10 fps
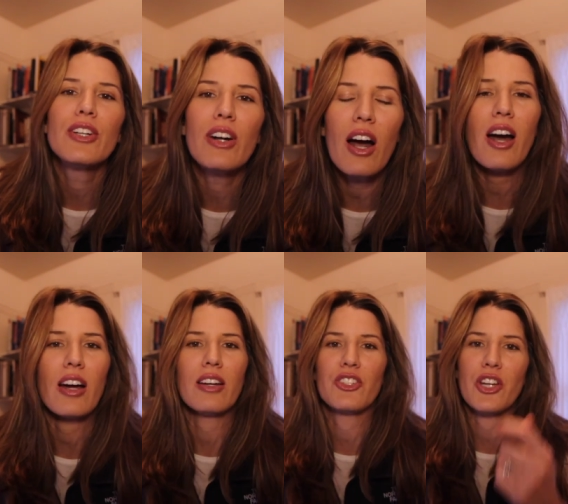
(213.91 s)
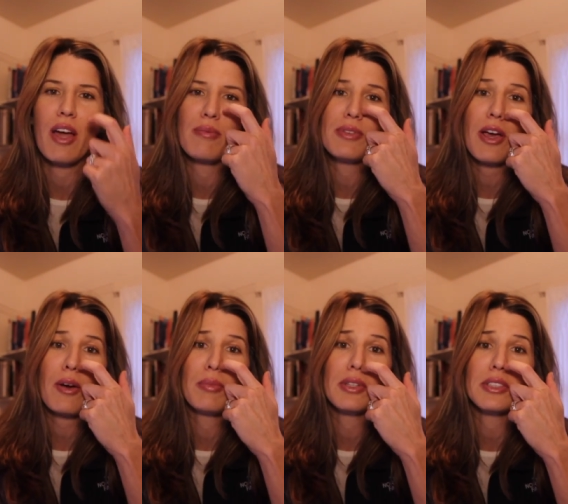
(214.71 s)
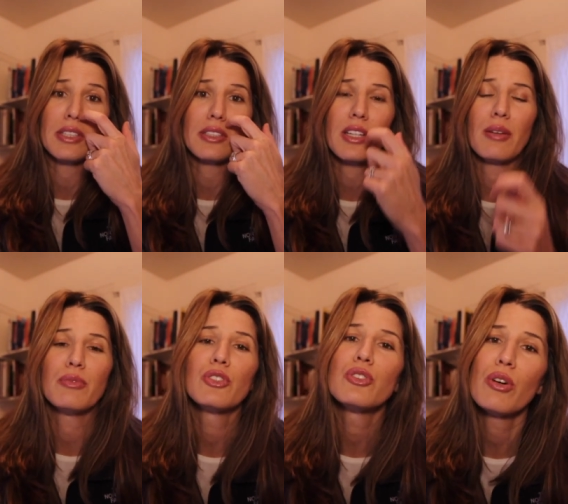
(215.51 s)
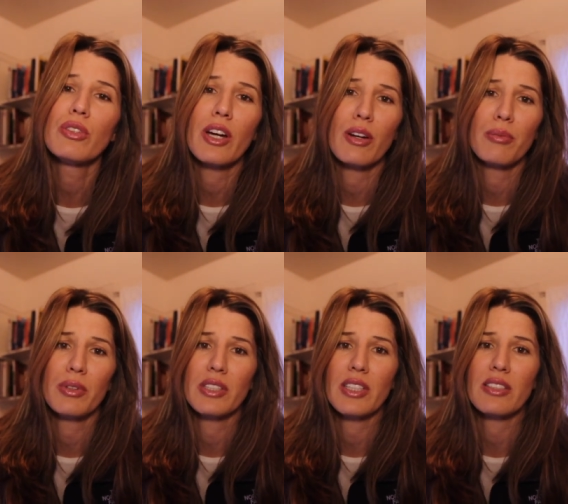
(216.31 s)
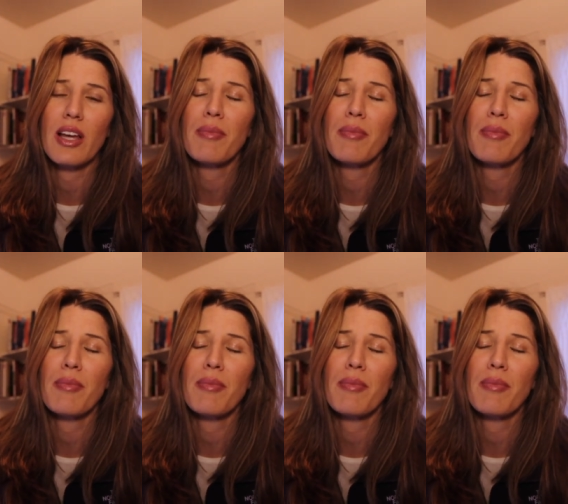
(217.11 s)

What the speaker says: gosh, I'm terrible at this. I'm so terrible at this.